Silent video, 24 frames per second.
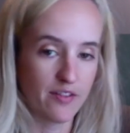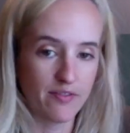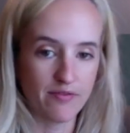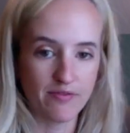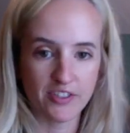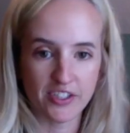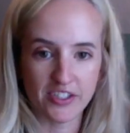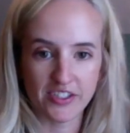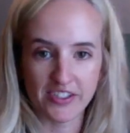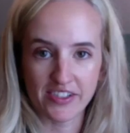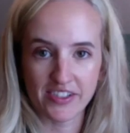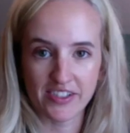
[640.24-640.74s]

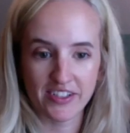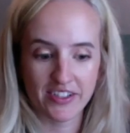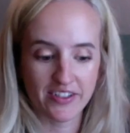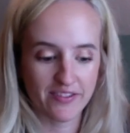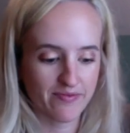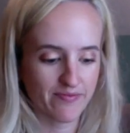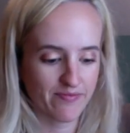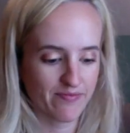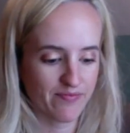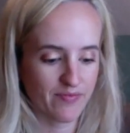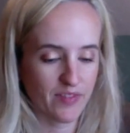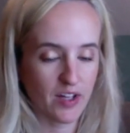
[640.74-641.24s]
just
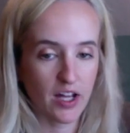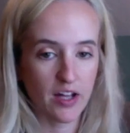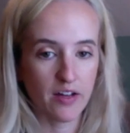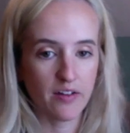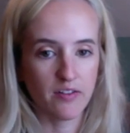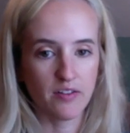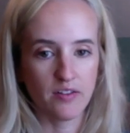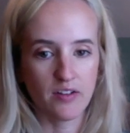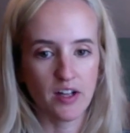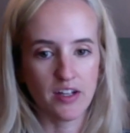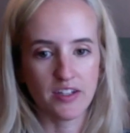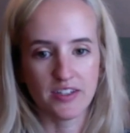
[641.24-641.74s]

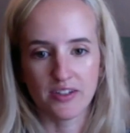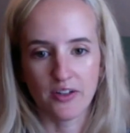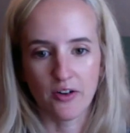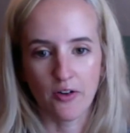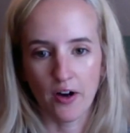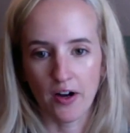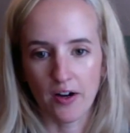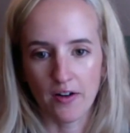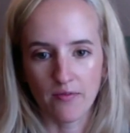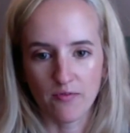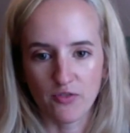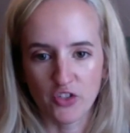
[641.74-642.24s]
it's
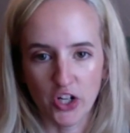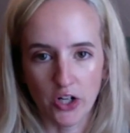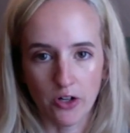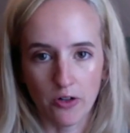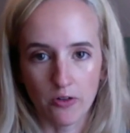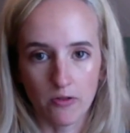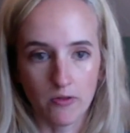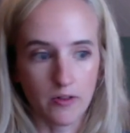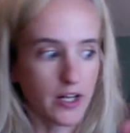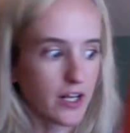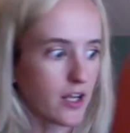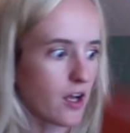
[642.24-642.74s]
great
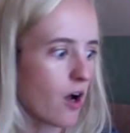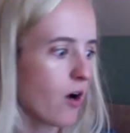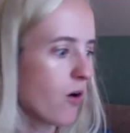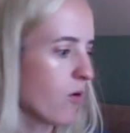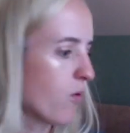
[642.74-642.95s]
general reading.